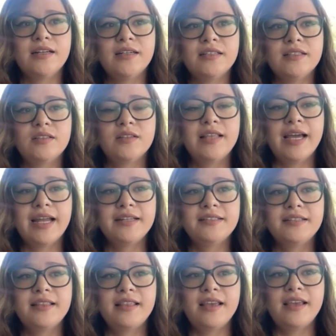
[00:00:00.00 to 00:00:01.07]
So that is
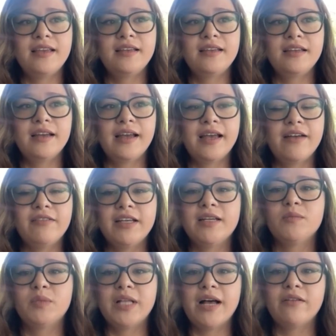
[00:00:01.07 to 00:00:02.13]
a thing. I have like
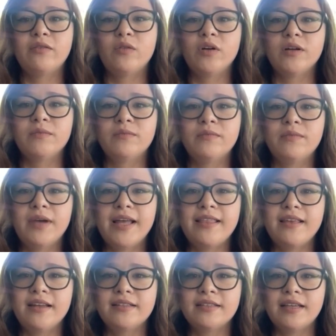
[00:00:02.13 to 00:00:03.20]
a platform, I
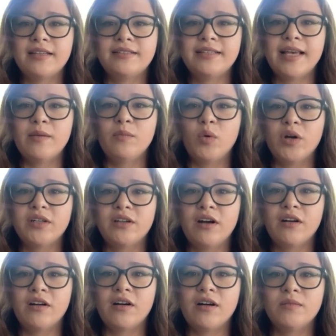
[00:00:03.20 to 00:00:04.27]
think it's like
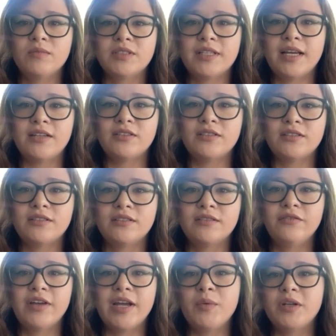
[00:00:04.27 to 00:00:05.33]

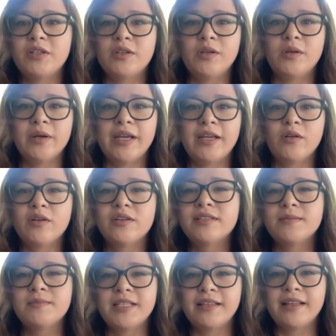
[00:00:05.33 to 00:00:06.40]
setmore.com/vibrate to create or
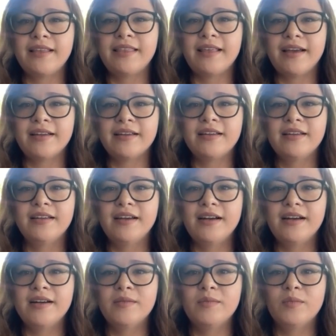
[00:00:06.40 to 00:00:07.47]
something like that.
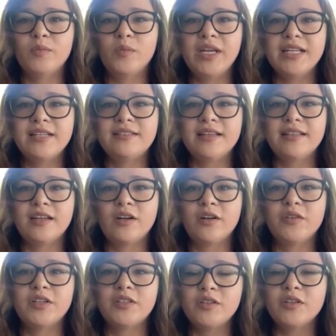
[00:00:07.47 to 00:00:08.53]
We can send that
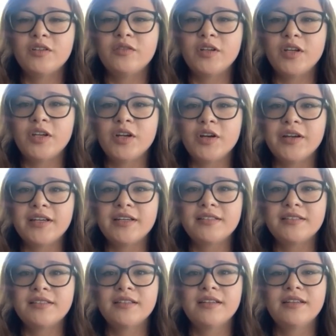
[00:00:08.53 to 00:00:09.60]
over to you if you're curious.